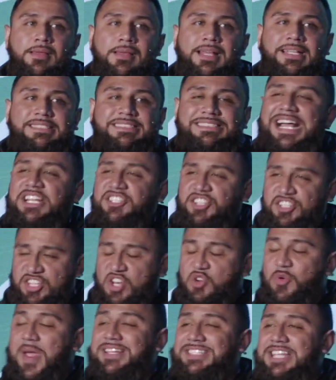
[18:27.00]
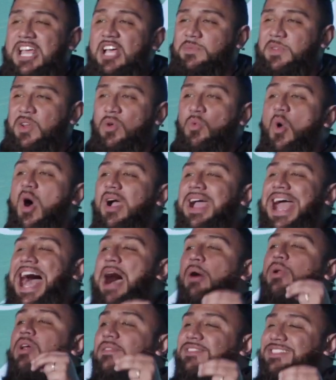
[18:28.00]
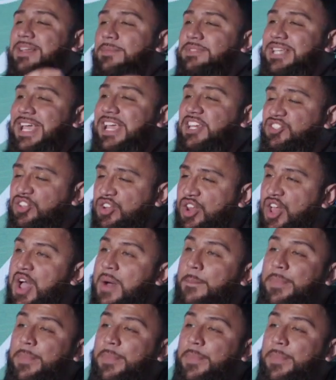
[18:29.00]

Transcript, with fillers: It's not just the grace that helps me to walk out of temptation,